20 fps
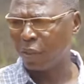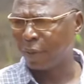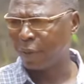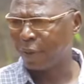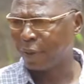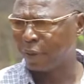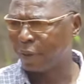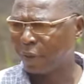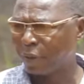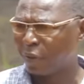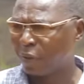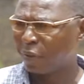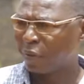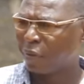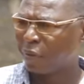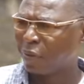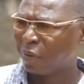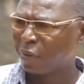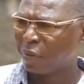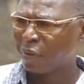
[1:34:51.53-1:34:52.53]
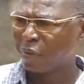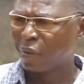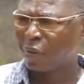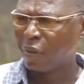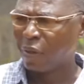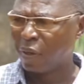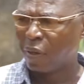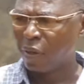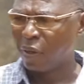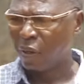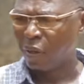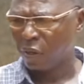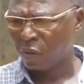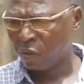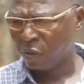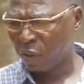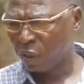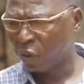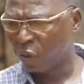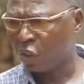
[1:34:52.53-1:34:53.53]
So, Chima,
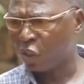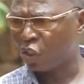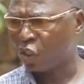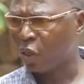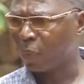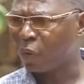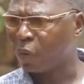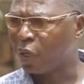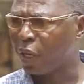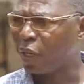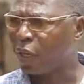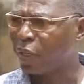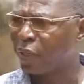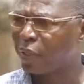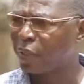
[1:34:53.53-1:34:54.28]
you didn't go to the shop